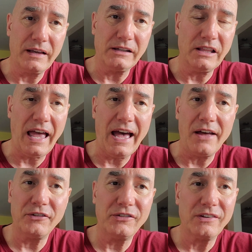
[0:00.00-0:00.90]

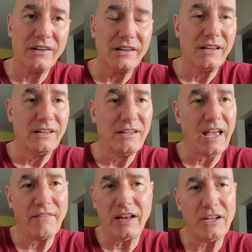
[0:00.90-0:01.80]
glass to
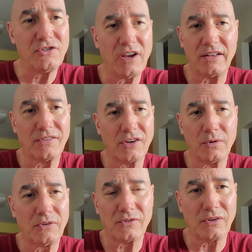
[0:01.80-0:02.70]
have any chance, the
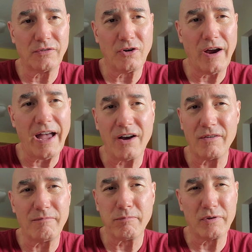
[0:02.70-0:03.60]
crystal, of
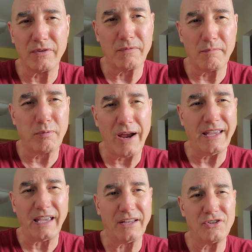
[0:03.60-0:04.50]

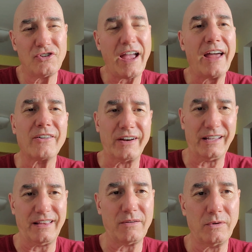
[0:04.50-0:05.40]
breaking and
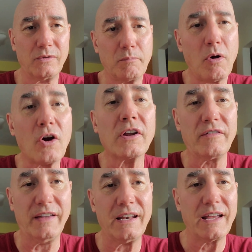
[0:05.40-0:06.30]
shattering. That was part of
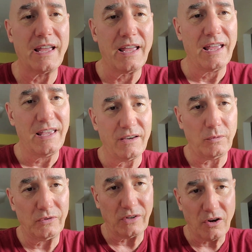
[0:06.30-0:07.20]
it. It
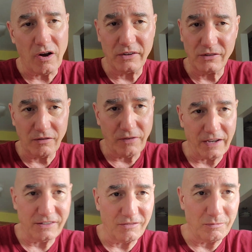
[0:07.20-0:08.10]
was a
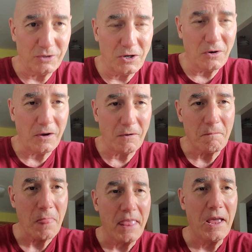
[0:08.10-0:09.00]
cost-effective material.
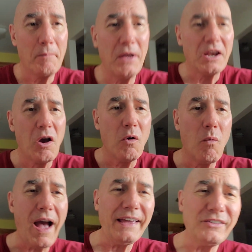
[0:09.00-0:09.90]
But
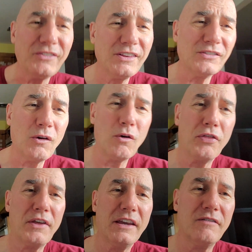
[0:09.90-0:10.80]
why is this whole
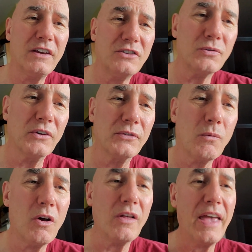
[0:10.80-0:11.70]
thing of interest?
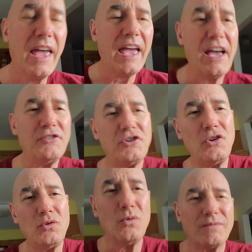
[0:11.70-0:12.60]
Well, as
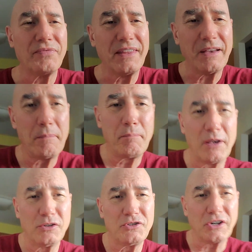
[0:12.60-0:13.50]
you
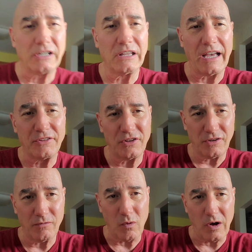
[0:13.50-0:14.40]
build your collection
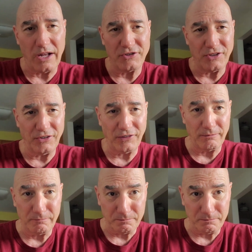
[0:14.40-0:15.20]
of watches,